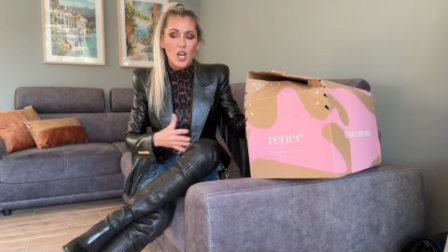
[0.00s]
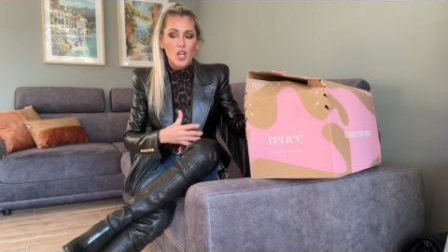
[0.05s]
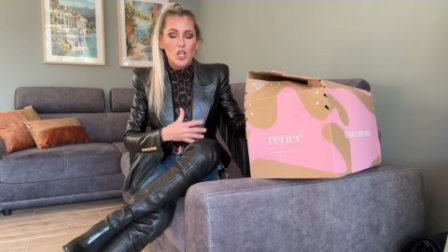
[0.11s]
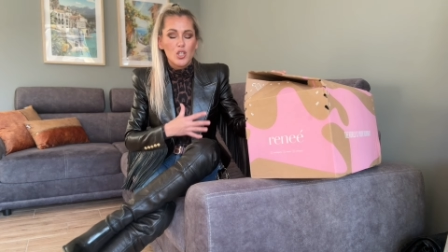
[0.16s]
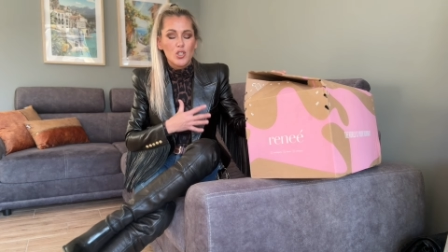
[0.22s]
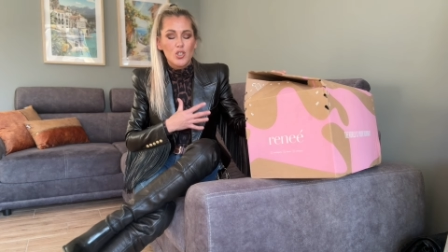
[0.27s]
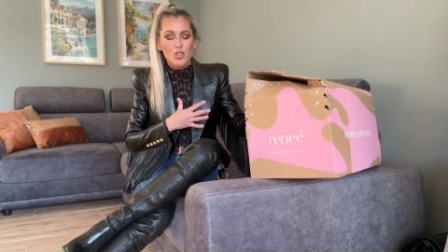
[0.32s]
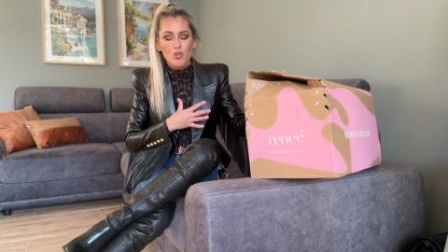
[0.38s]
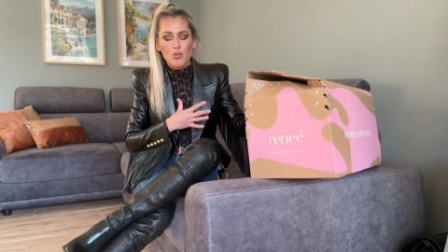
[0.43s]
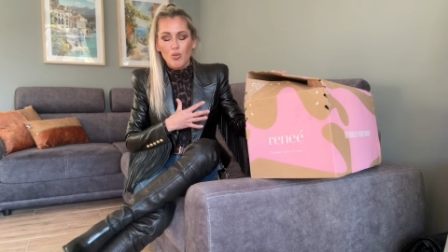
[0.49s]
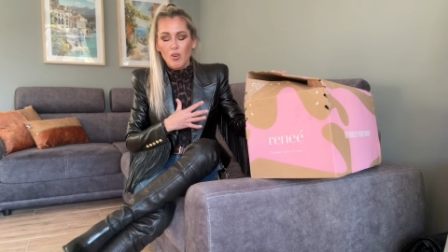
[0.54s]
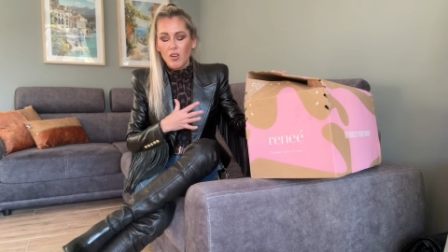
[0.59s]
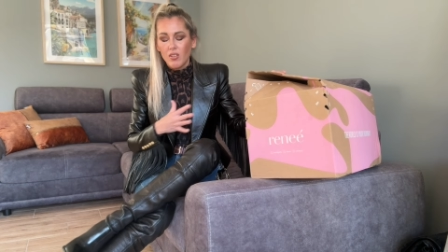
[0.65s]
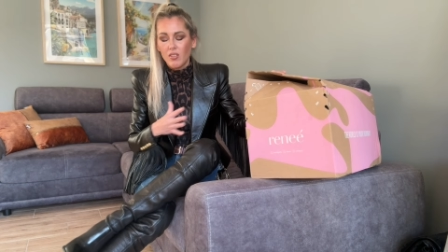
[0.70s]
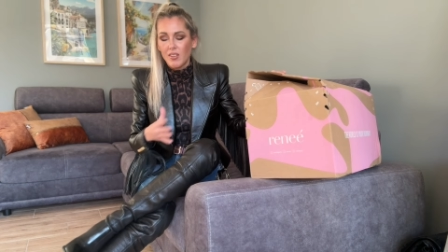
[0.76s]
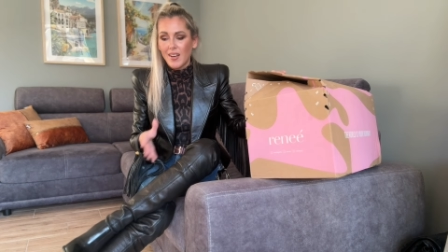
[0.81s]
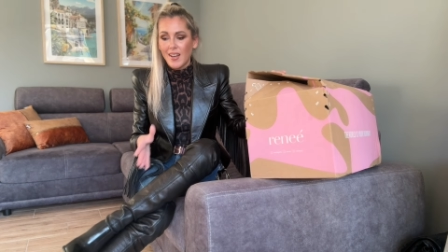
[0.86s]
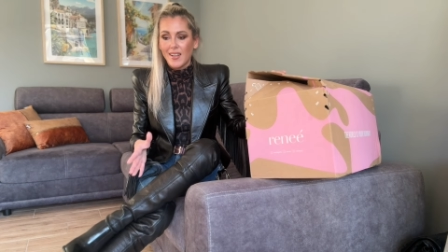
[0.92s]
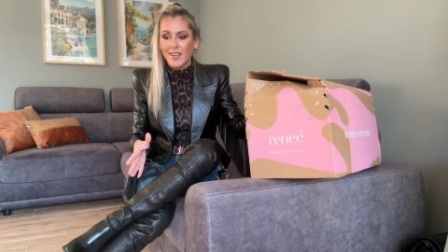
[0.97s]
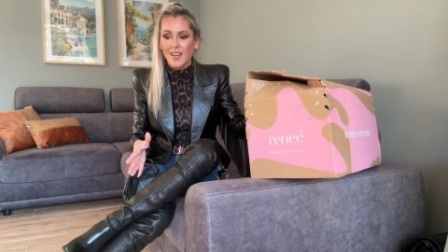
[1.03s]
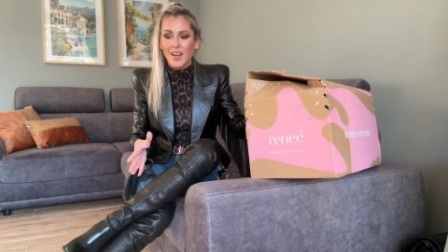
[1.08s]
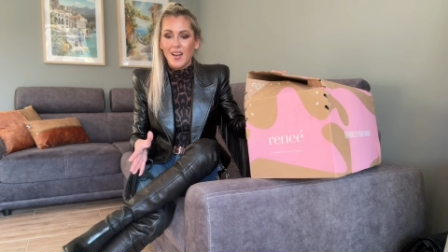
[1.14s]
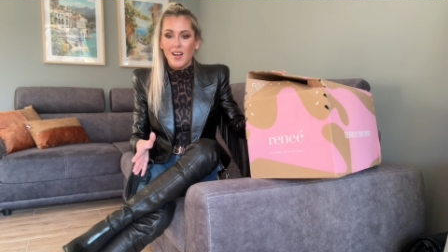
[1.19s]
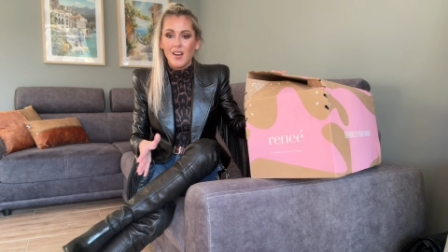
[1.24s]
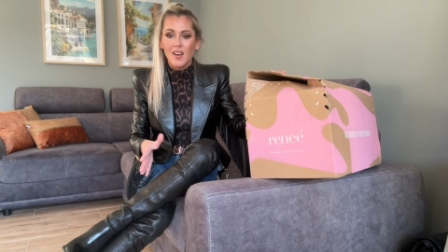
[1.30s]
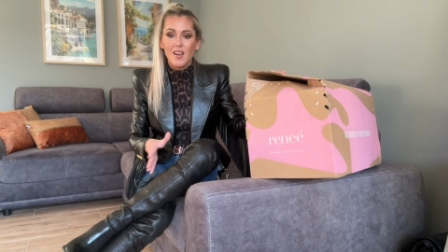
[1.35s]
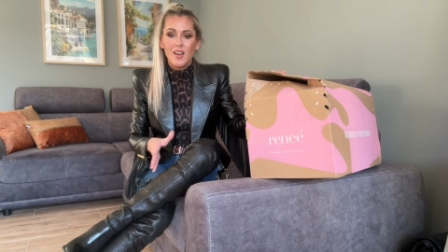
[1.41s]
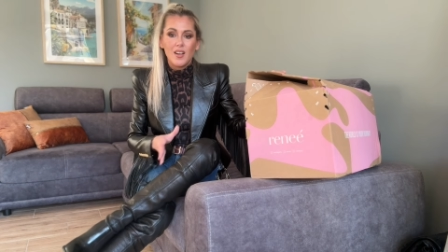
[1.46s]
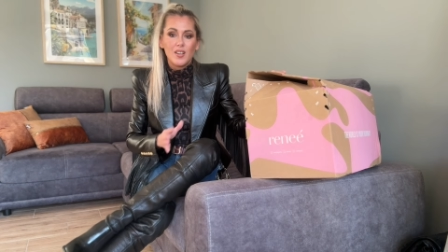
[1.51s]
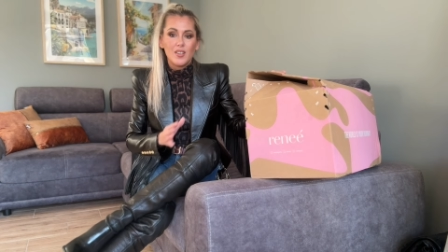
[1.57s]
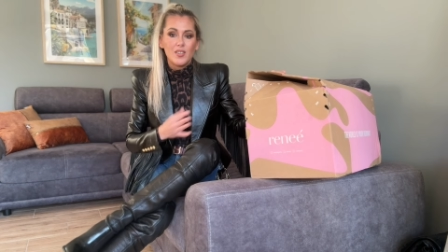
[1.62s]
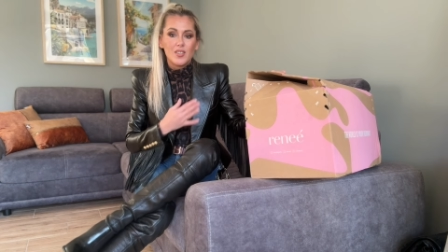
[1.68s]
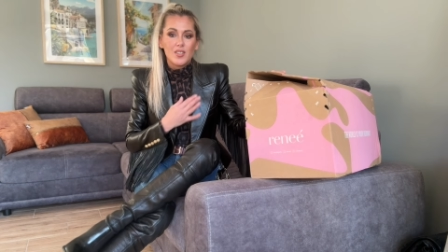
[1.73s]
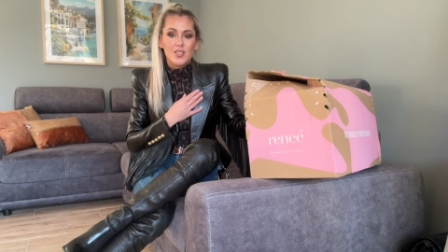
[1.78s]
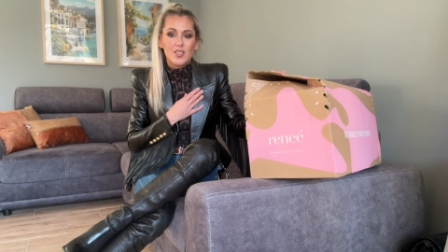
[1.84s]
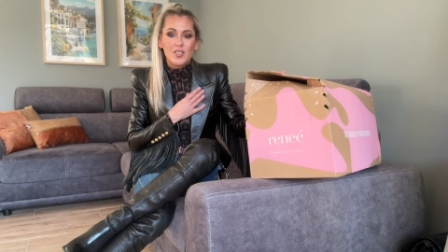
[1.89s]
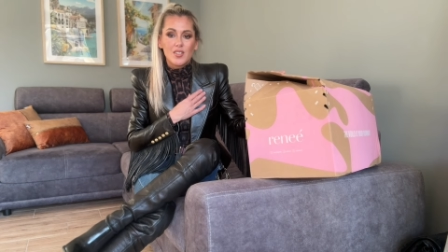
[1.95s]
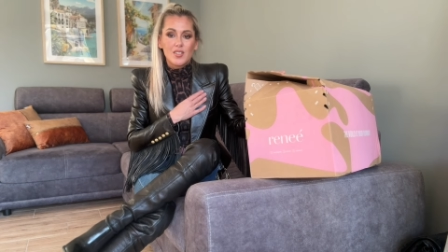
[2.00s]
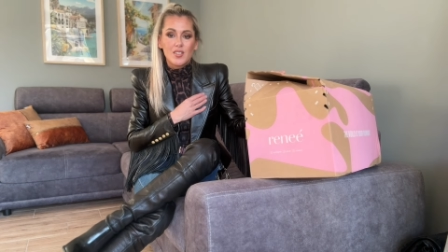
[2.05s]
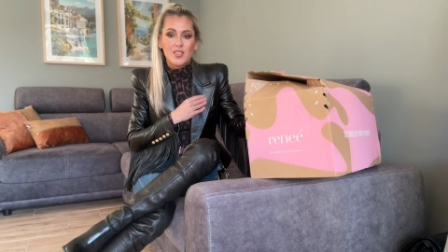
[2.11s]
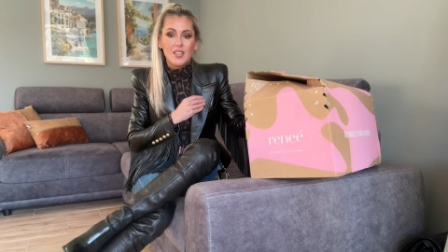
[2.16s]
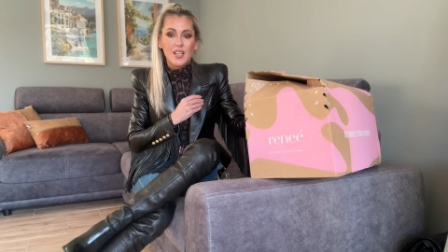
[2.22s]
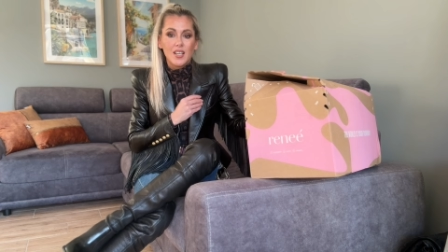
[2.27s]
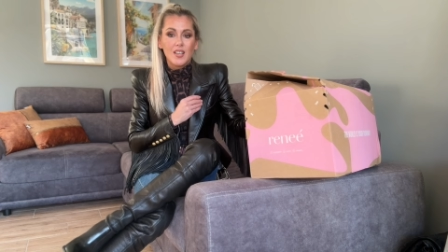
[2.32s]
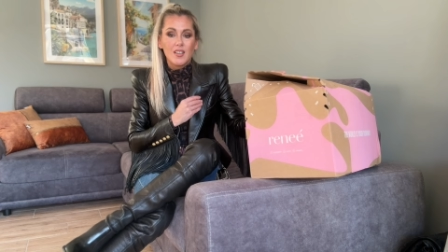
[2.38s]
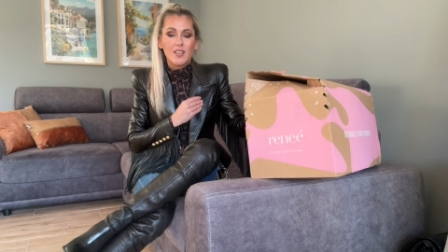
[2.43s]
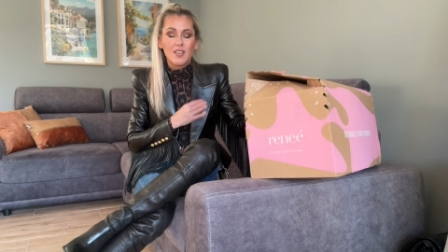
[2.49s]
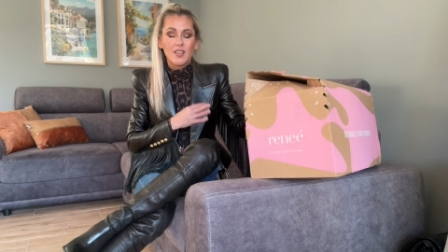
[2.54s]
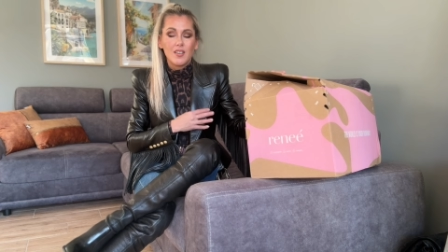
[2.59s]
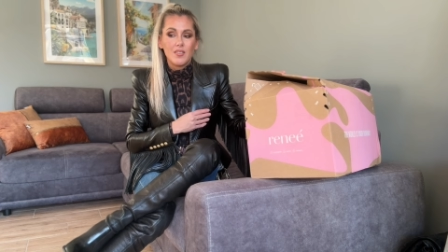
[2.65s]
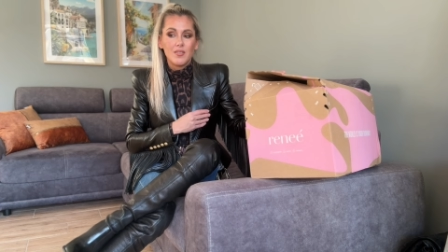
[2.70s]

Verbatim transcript: strong leather. This is like,